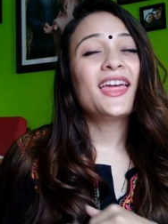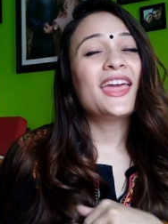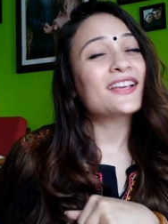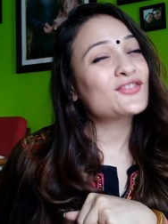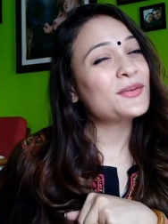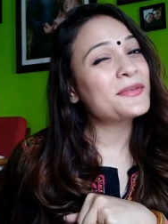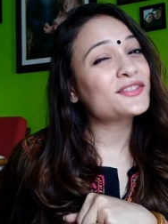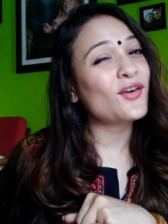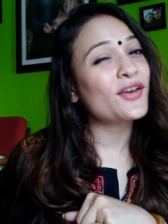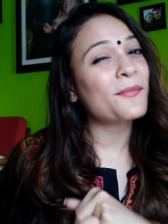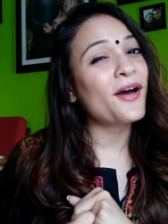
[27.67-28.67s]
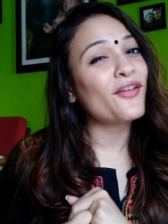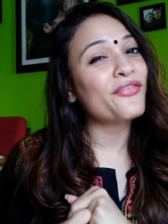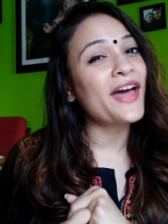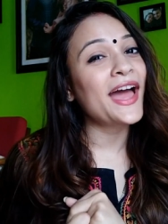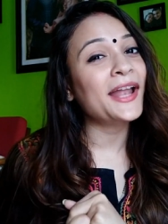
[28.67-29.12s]
Extremely sorry
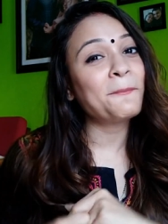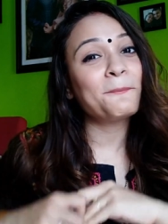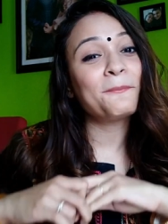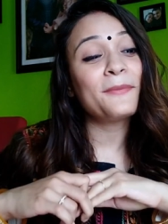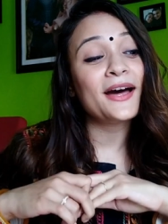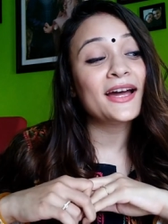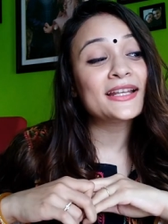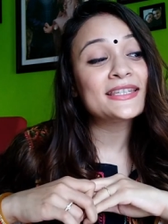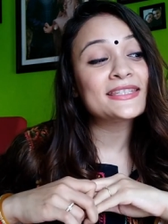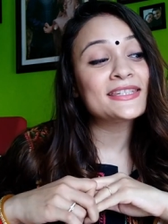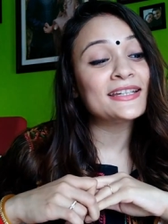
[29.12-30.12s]
about that, but